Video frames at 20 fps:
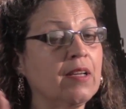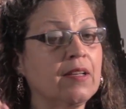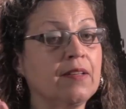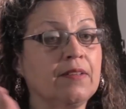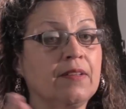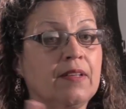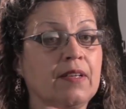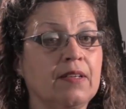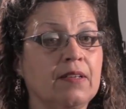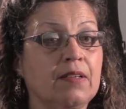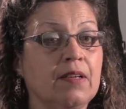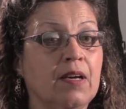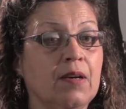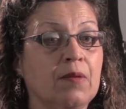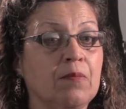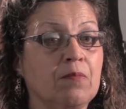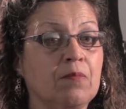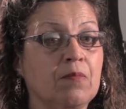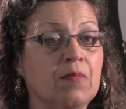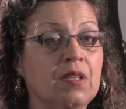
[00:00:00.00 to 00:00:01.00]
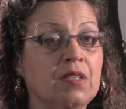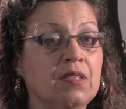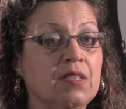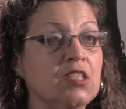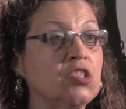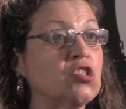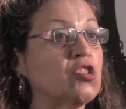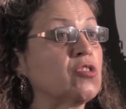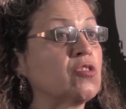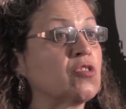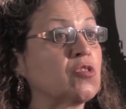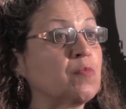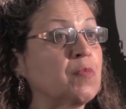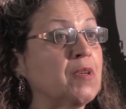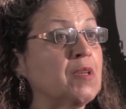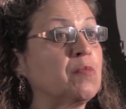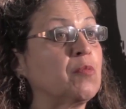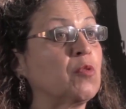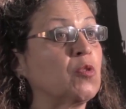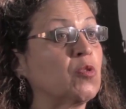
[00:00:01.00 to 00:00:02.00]
their um, indigenous
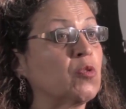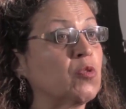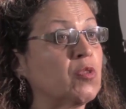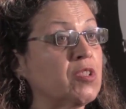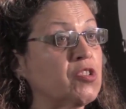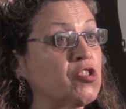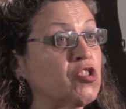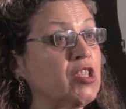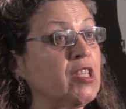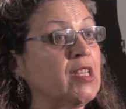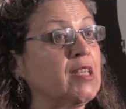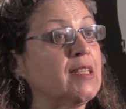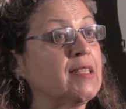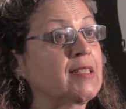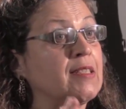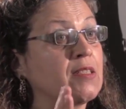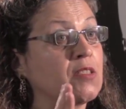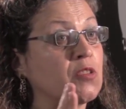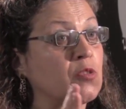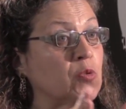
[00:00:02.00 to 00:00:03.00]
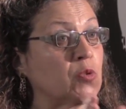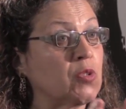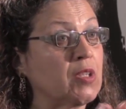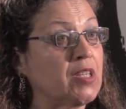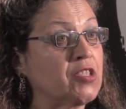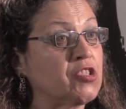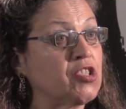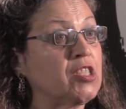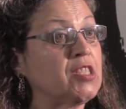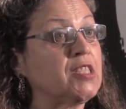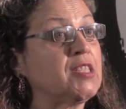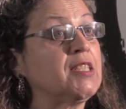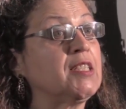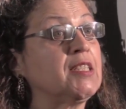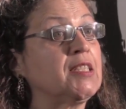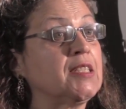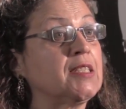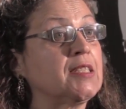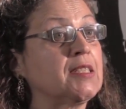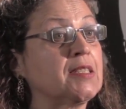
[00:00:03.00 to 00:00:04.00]
people, or the Chileans or the
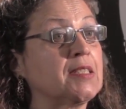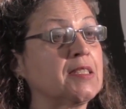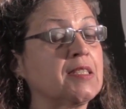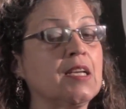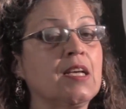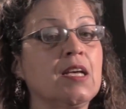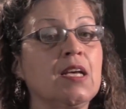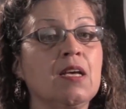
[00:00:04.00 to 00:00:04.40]
Argentinians.